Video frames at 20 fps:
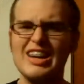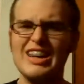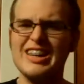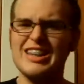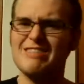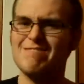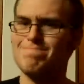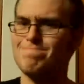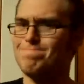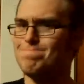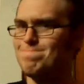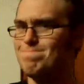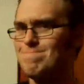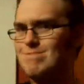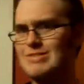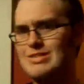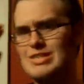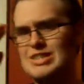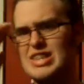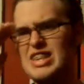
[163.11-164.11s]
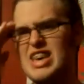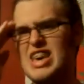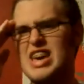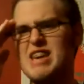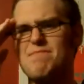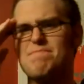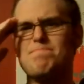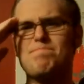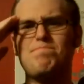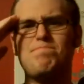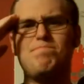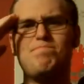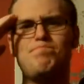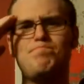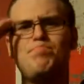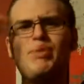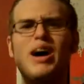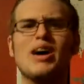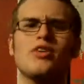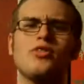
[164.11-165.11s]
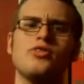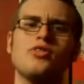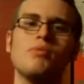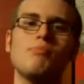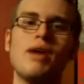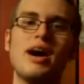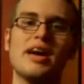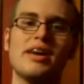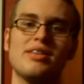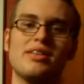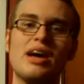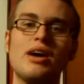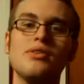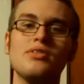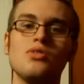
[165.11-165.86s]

and it boggles your mind because now